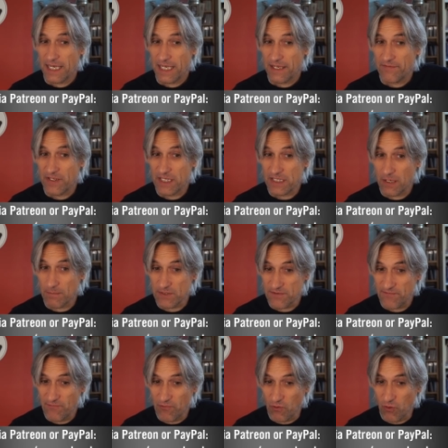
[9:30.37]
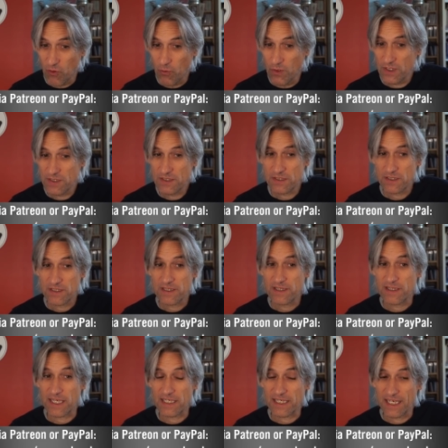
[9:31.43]
If he comes forward,
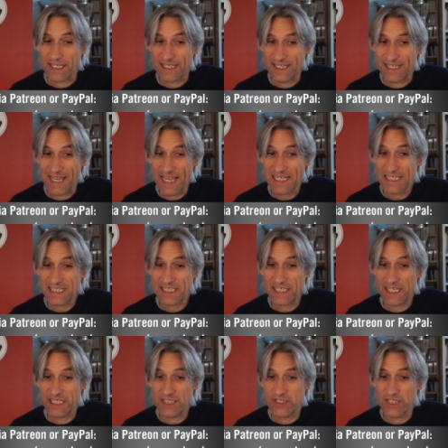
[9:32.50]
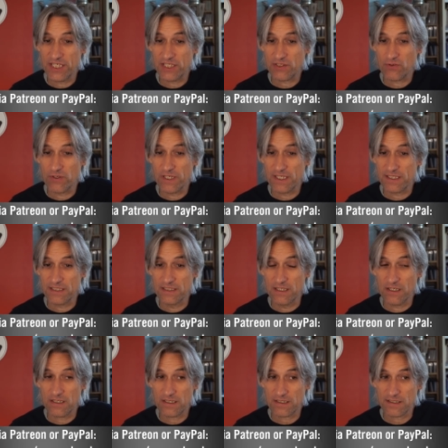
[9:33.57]
then again king g3 is
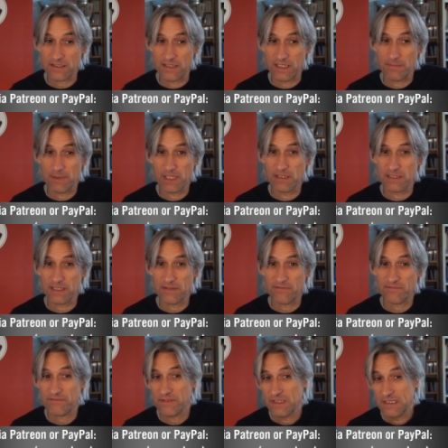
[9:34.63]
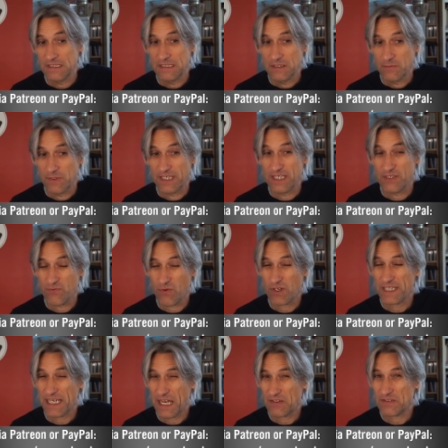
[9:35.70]
nasty because if, well, he's
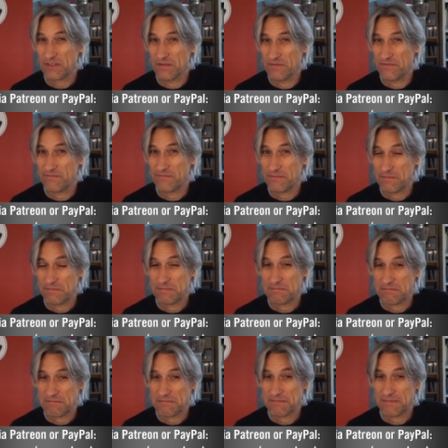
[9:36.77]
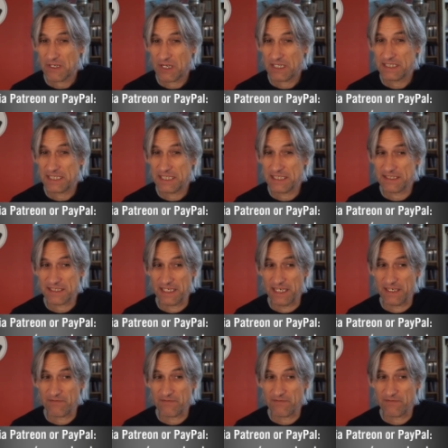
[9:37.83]
running out of ideas here.